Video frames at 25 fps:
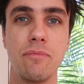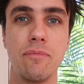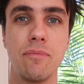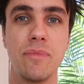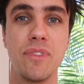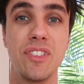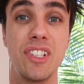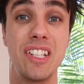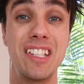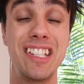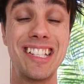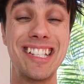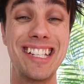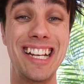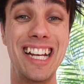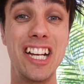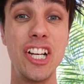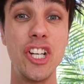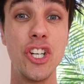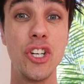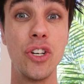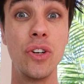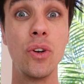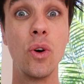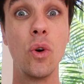
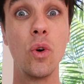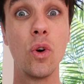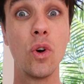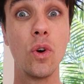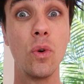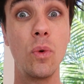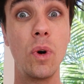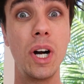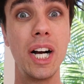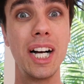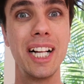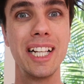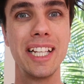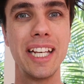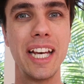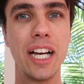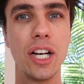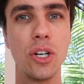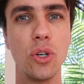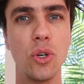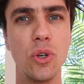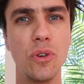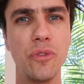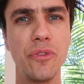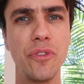sensation or
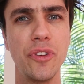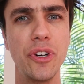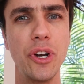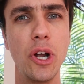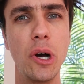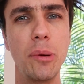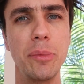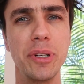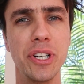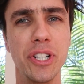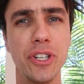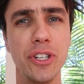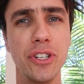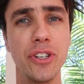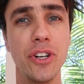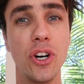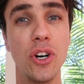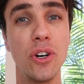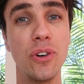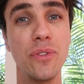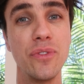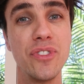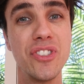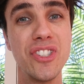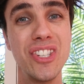qualia or phenomenon
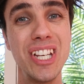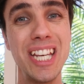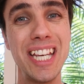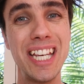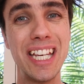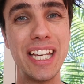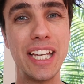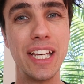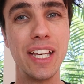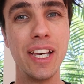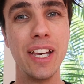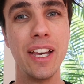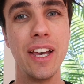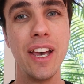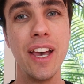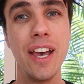of seeing.